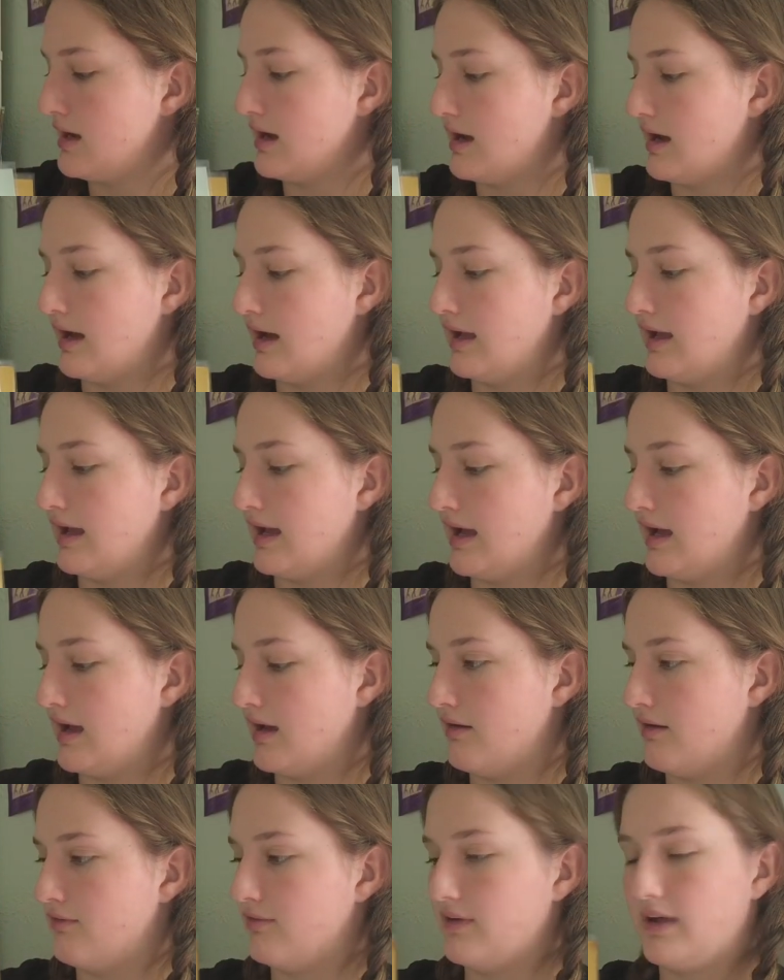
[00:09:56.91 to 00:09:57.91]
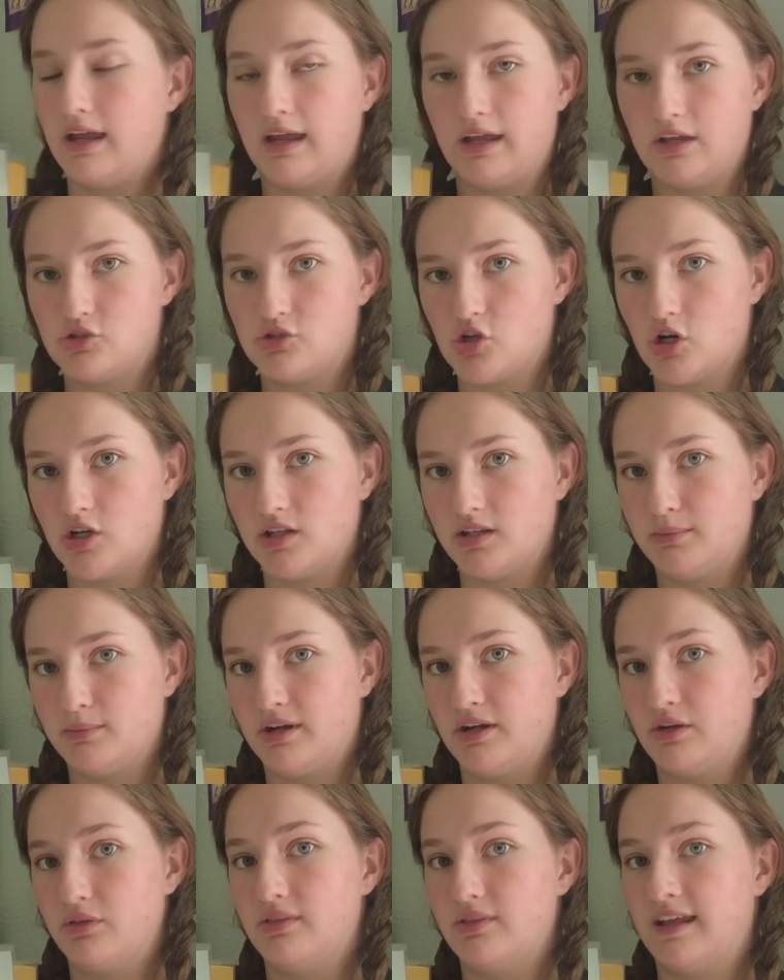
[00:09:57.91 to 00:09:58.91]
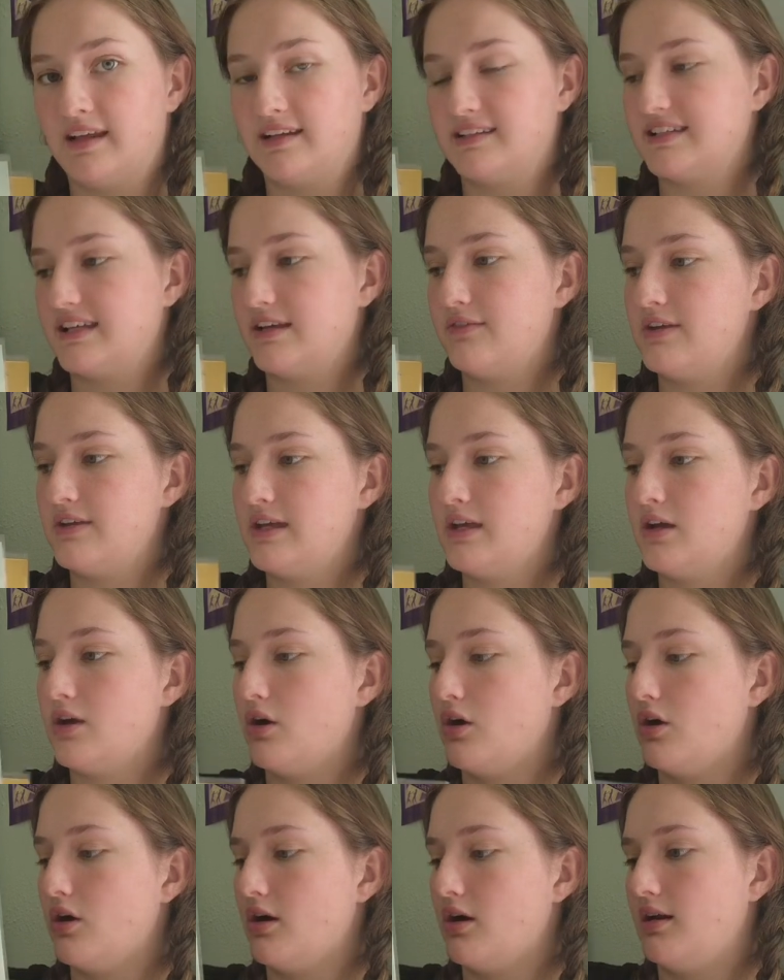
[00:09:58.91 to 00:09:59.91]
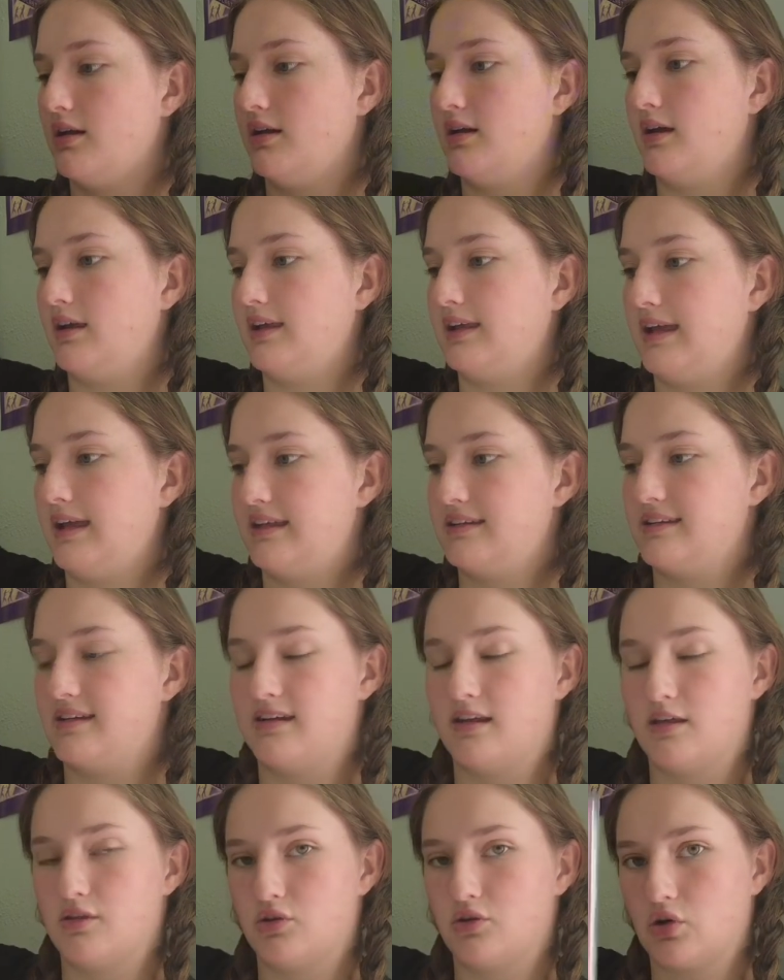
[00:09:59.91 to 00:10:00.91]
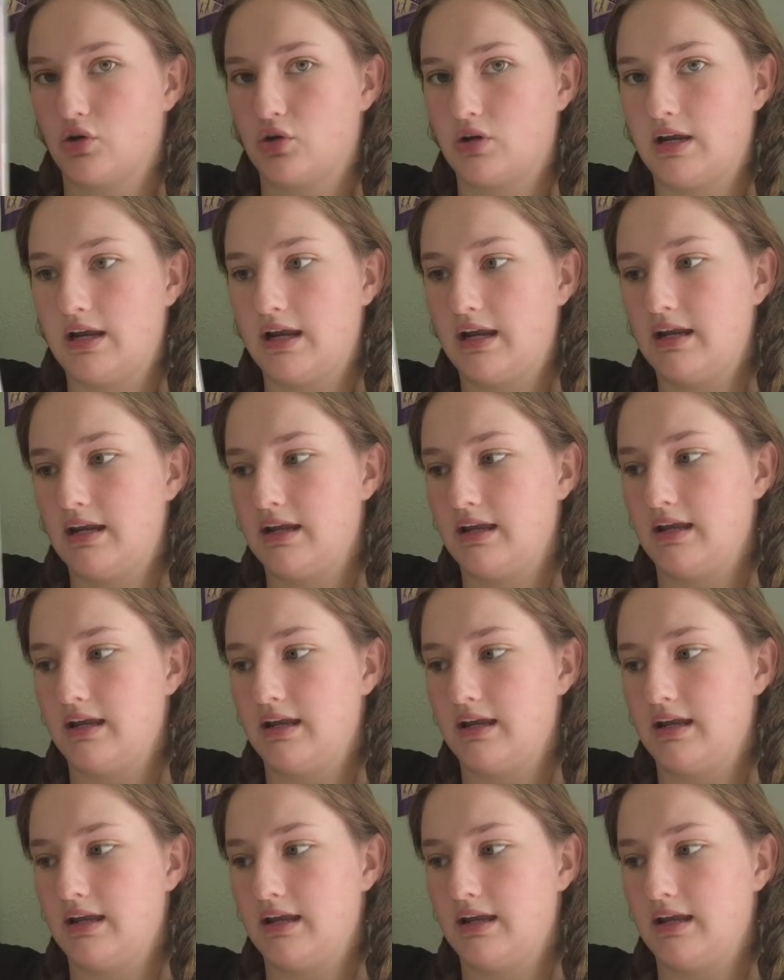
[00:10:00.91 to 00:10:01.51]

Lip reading: I have a Charlie Brown Thanksgiving on yet another green.